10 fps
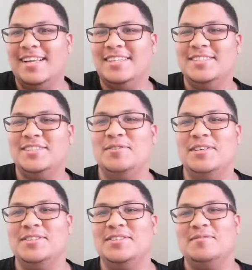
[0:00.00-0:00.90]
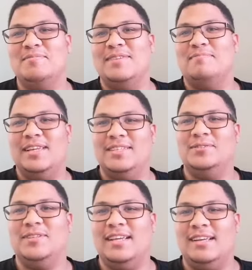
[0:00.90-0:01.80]
I just want you to be blessed
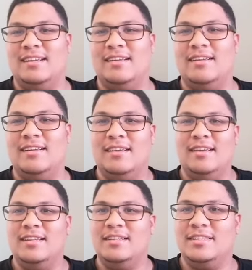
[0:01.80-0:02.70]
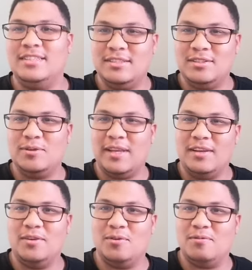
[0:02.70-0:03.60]
with that. Just to end
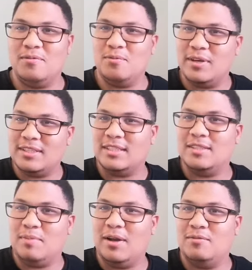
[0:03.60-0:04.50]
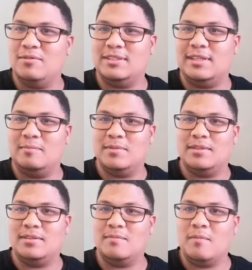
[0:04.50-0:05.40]
it off with such a powerful
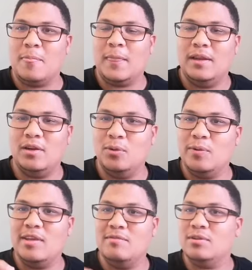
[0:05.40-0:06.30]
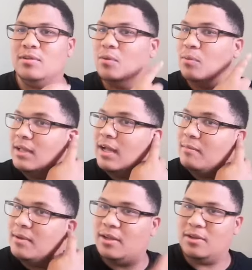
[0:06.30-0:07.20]
statement that no evil will
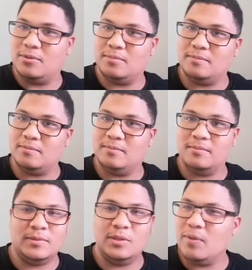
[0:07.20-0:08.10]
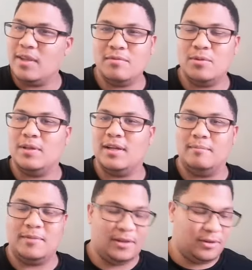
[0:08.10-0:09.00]
come near you. No evil will come
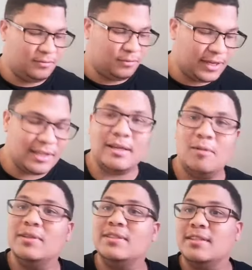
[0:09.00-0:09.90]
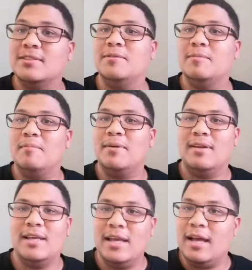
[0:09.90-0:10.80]
near you, for he is our protector, remember?
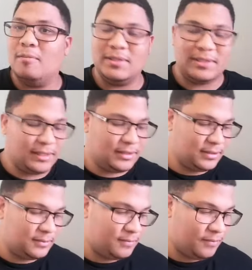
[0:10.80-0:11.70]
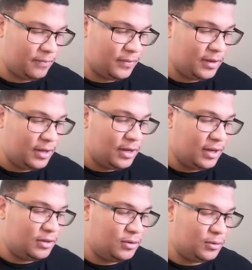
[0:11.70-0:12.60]
Our protector.
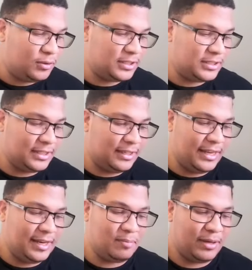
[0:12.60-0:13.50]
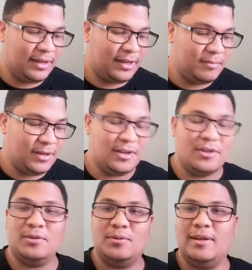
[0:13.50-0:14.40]
And nor shall any plague come near
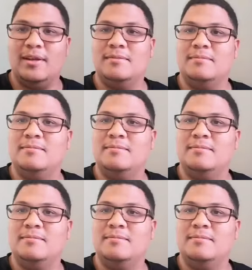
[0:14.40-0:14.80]
your dwelling.